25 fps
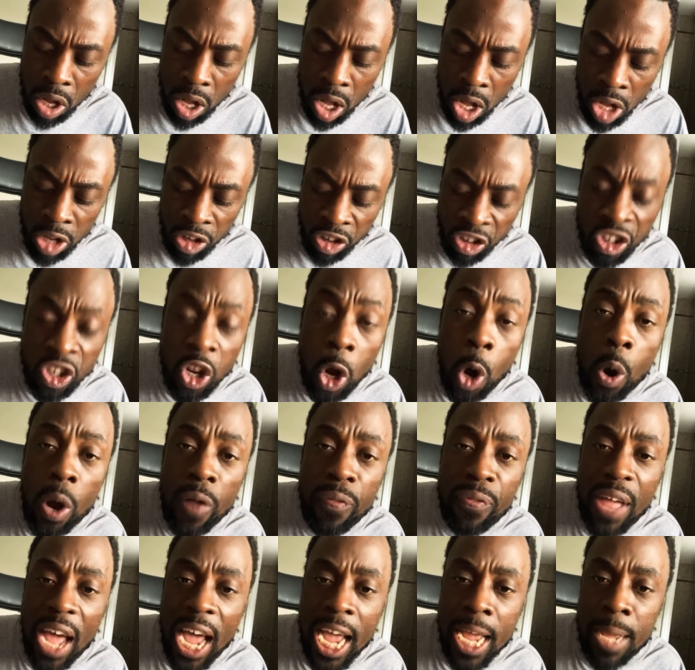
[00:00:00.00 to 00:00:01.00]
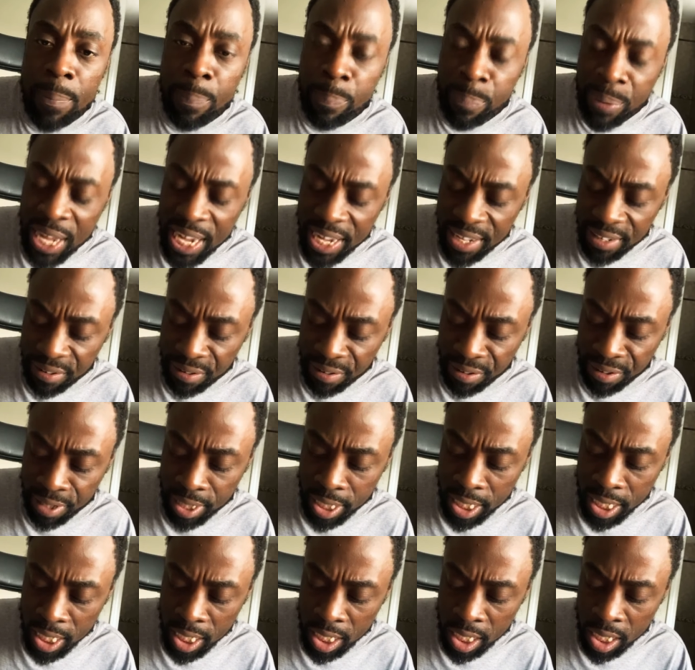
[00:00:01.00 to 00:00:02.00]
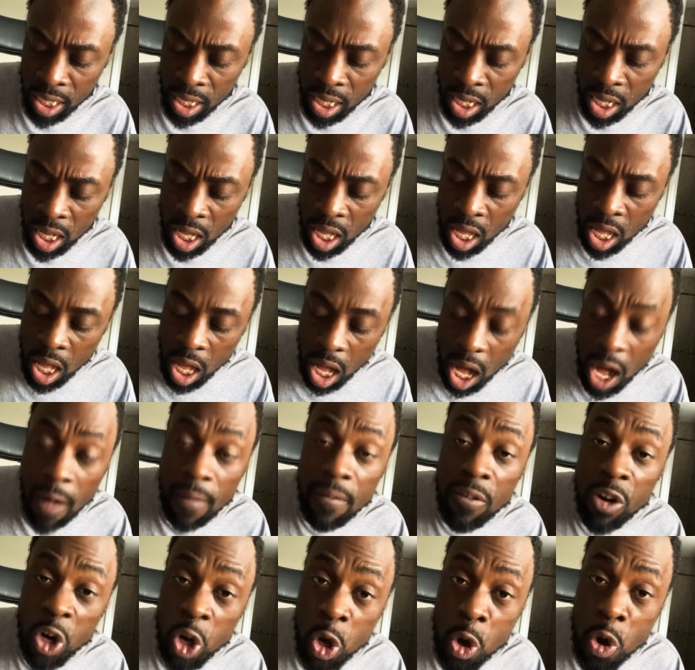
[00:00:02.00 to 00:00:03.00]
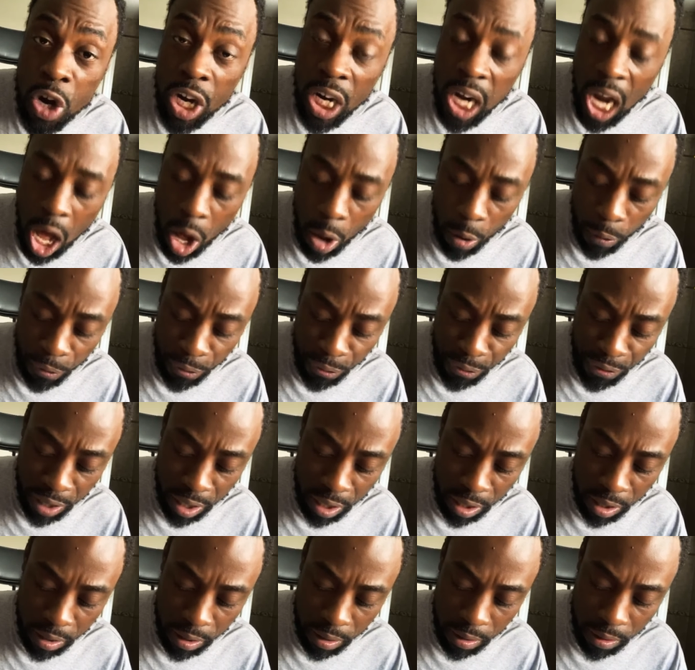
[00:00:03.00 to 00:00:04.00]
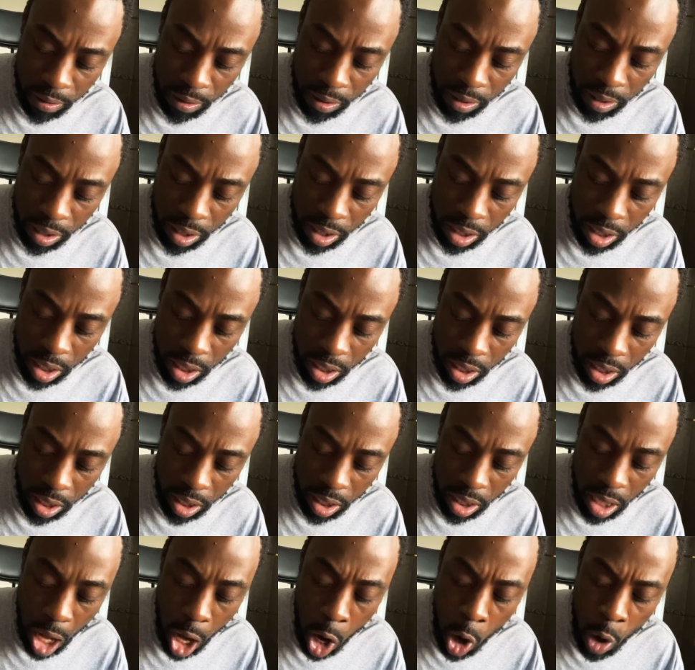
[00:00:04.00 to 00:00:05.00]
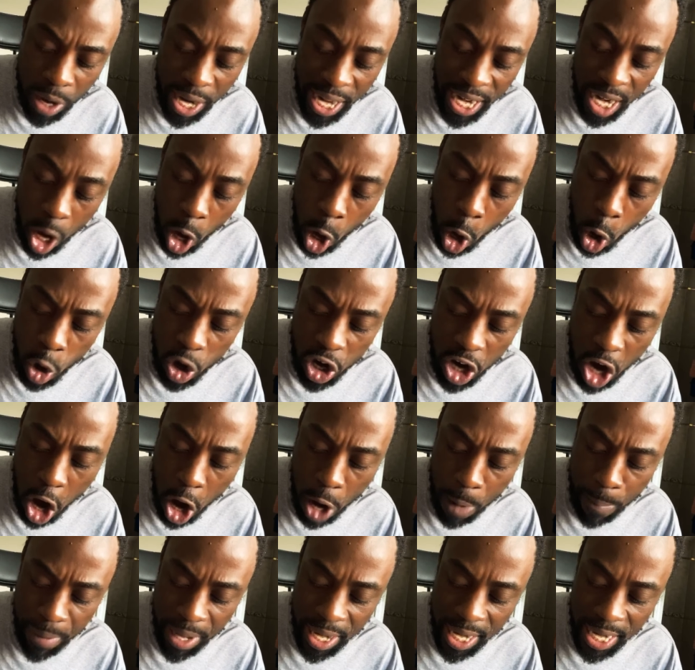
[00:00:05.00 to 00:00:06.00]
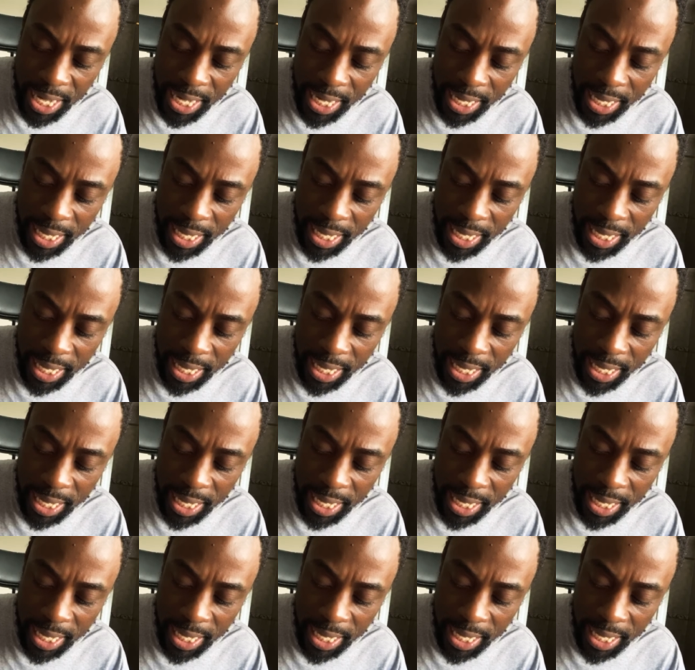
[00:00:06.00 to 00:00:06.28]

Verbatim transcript: seweth a piece of new cloth on an old garment,